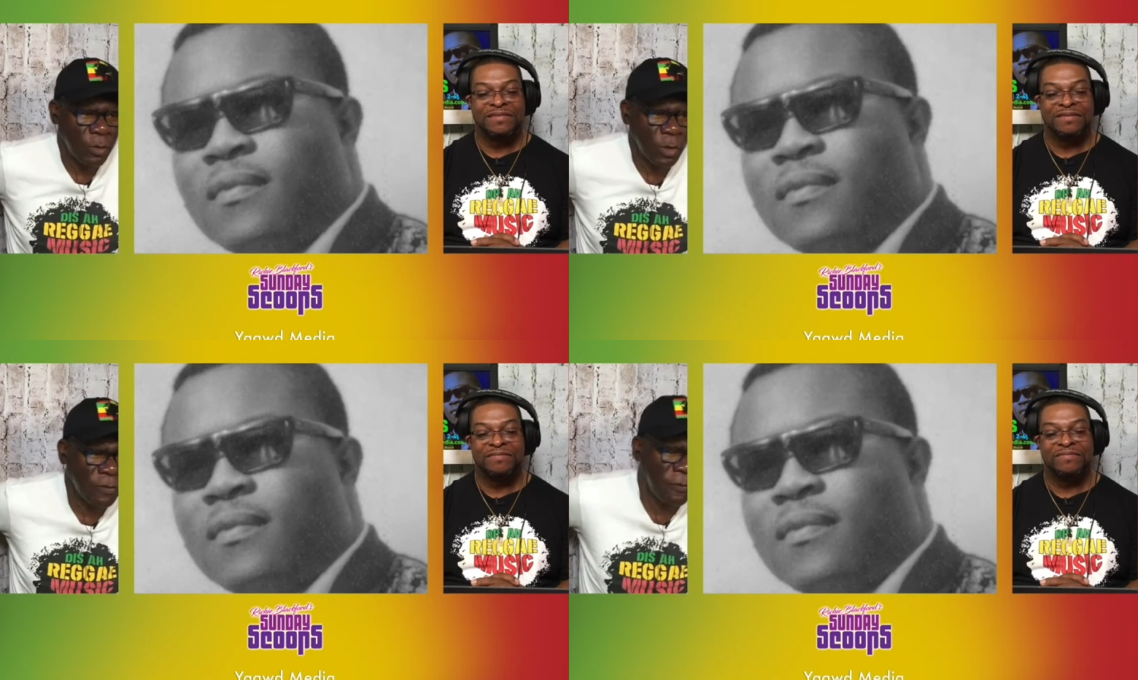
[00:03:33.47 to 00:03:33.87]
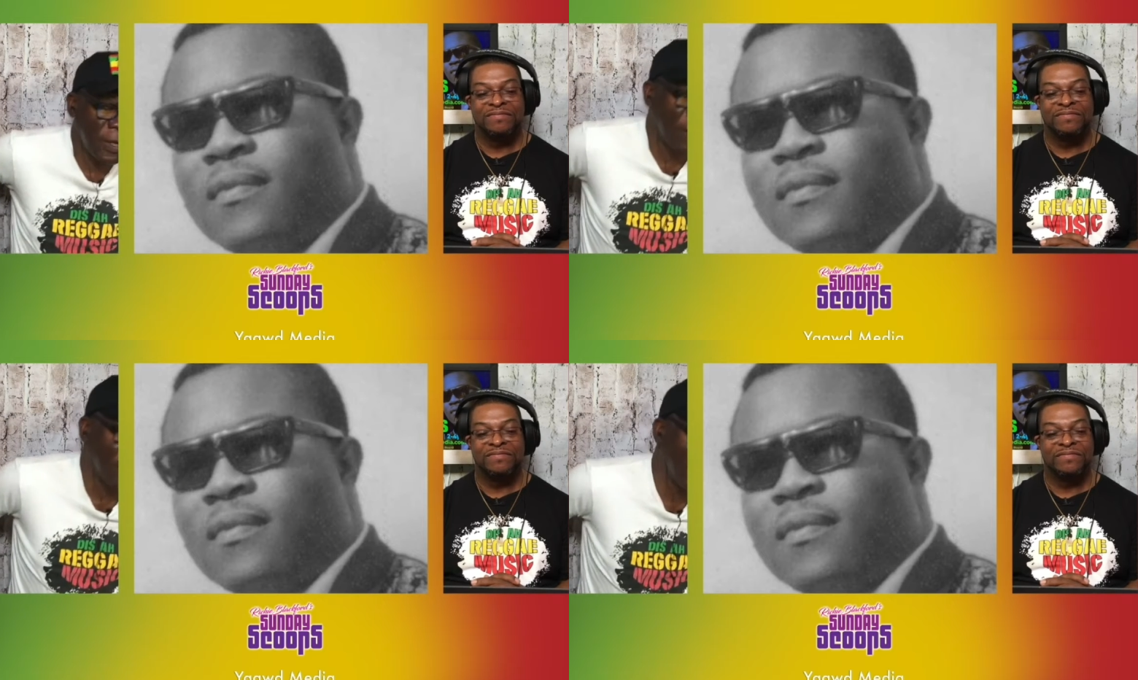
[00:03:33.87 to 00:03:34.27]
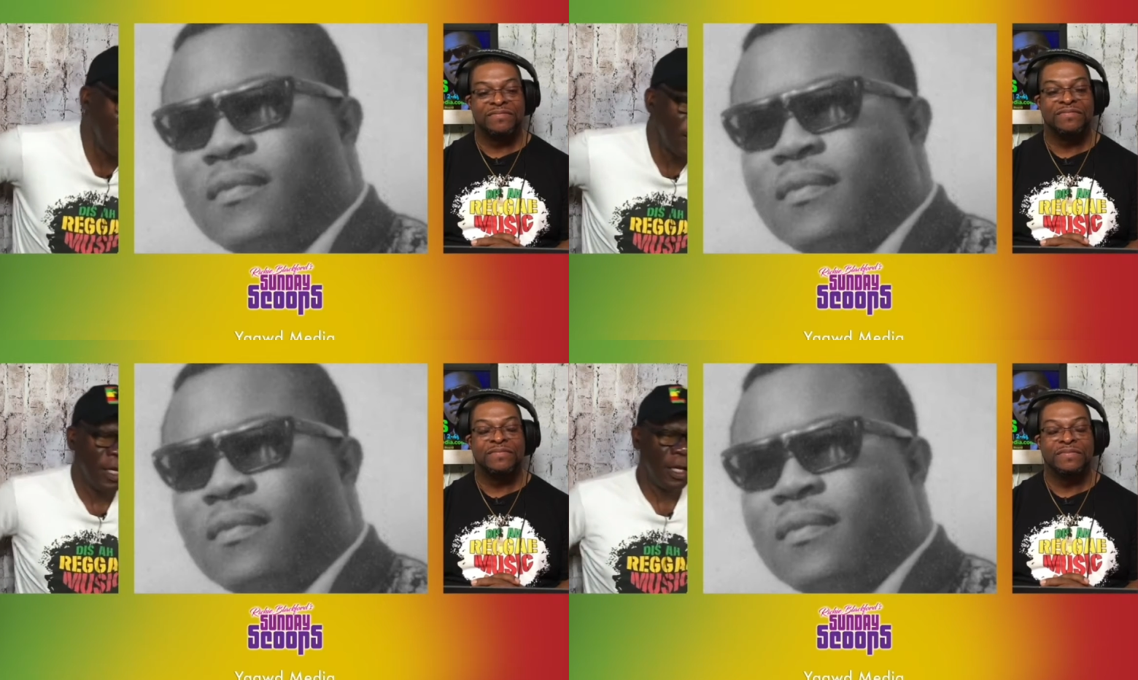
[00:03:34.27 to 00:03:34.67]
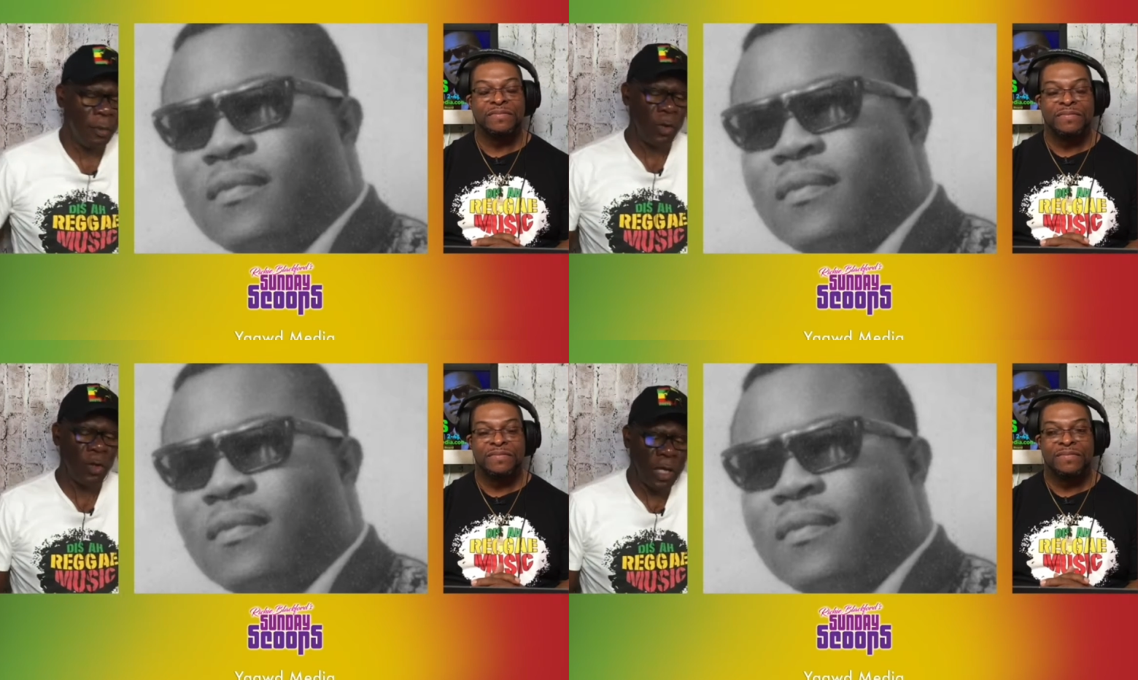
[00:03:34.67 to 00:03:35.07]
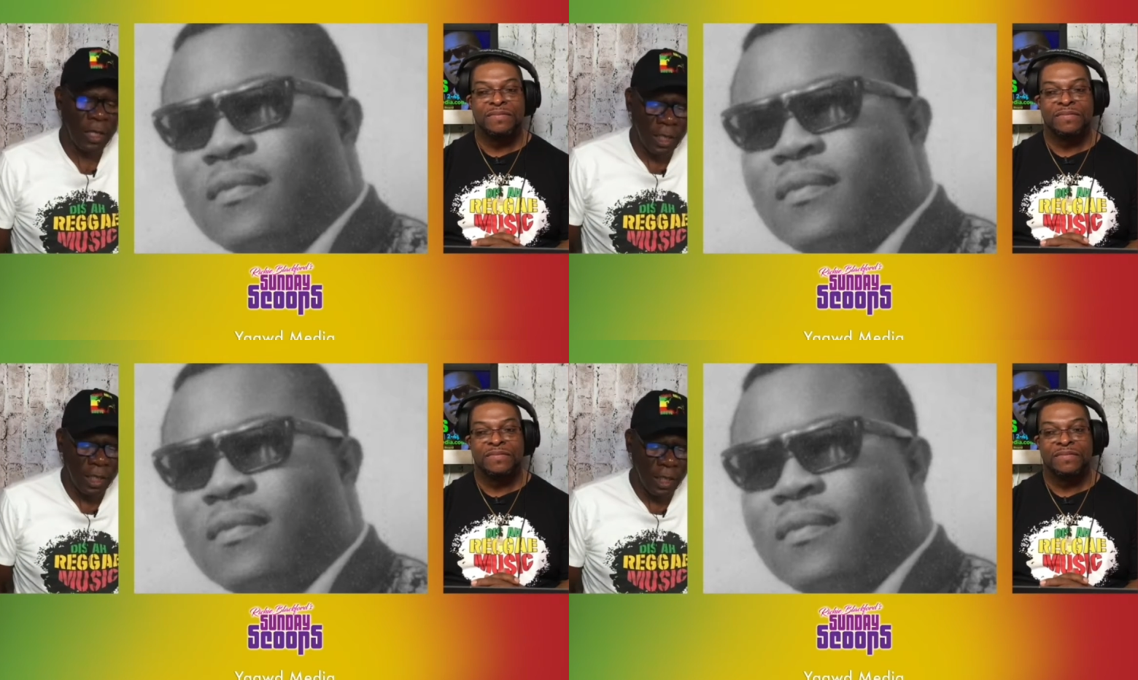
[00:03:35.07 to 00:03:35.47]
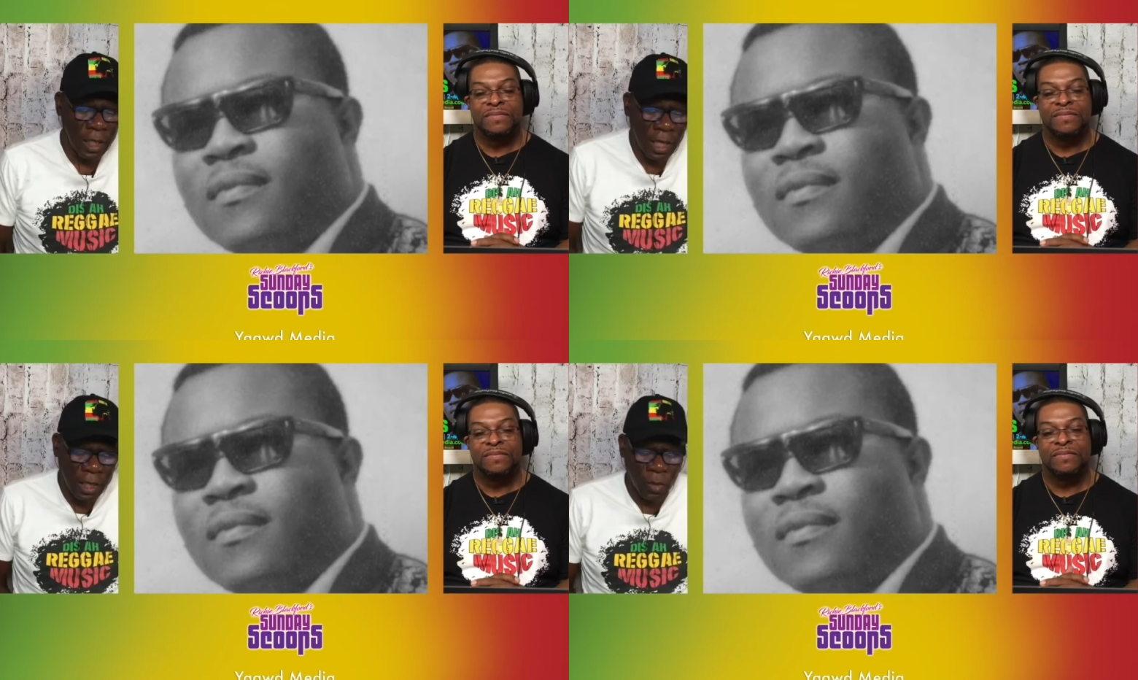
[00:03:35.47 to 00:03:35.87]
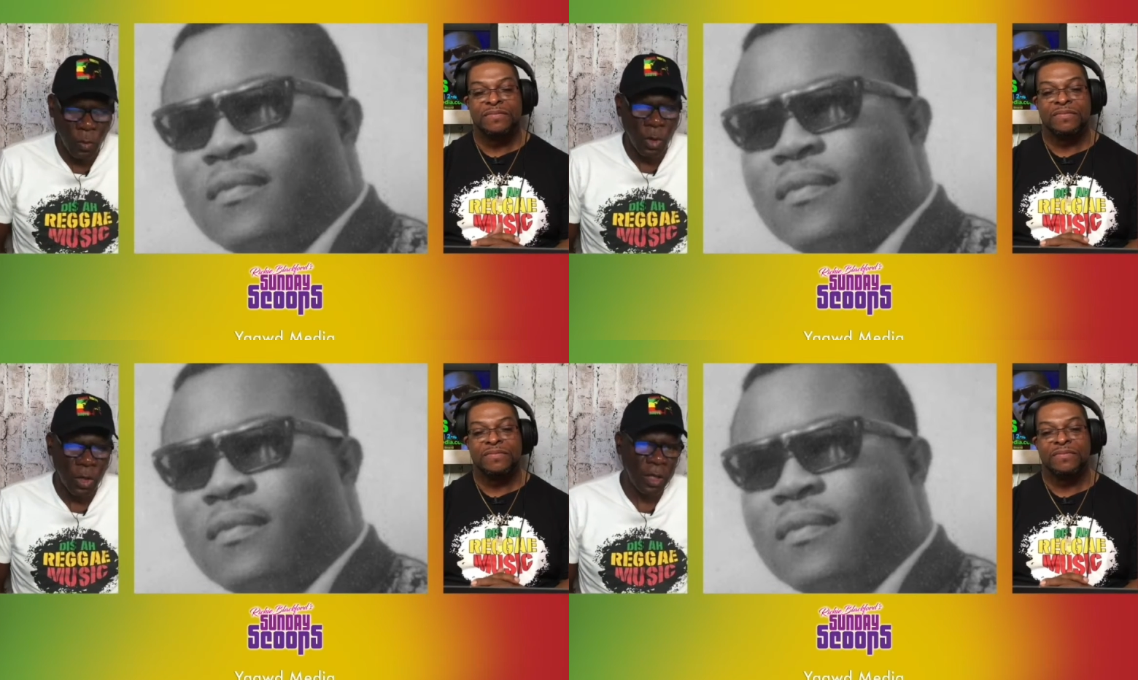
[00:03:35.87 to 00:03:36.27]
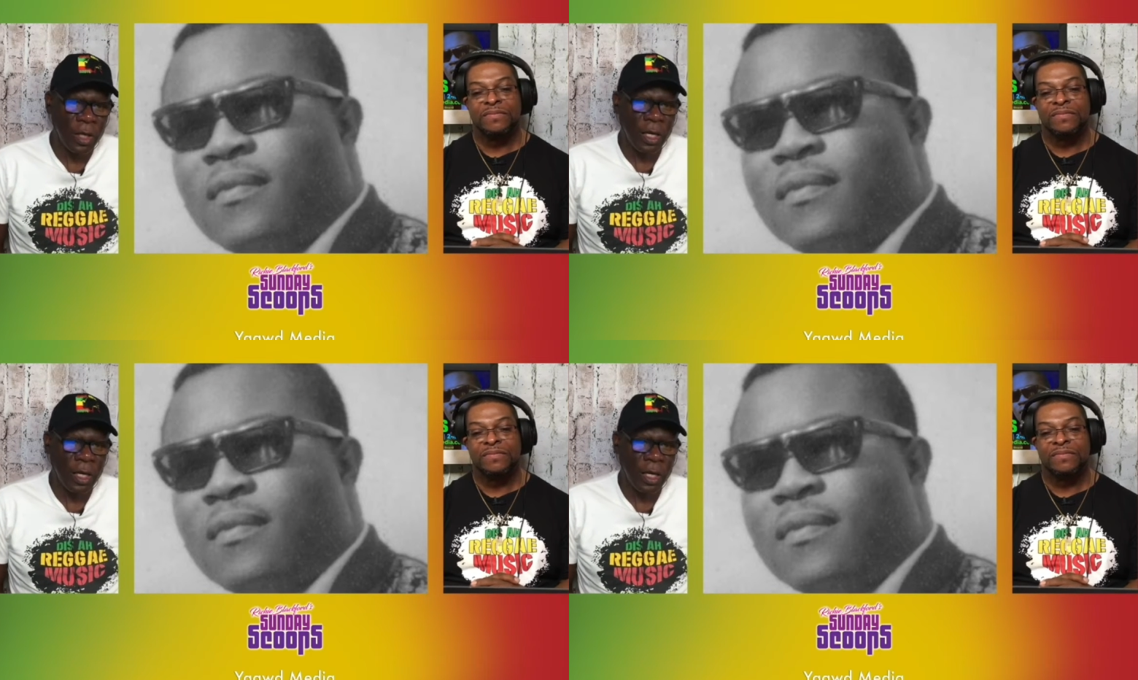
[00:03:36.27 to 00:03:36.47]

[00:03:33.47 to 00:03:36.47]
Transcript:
Speaker 1: it was federal. I think he did a little work